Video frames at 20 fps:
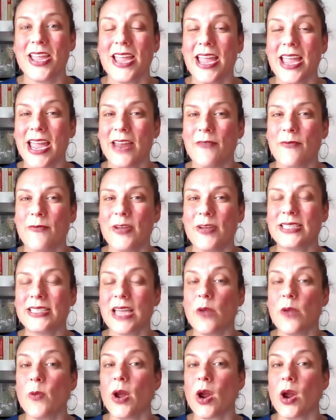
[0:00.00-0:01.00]
And if we say,
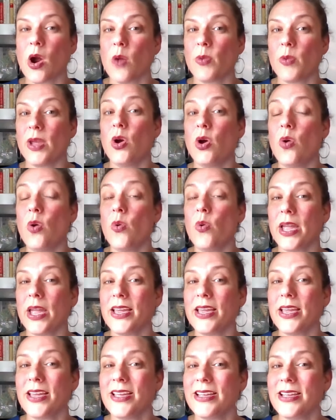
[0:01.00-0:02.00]
where are we
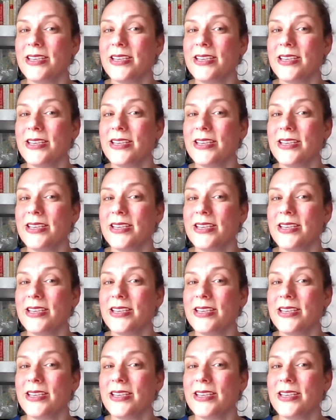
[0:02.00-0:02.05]
going?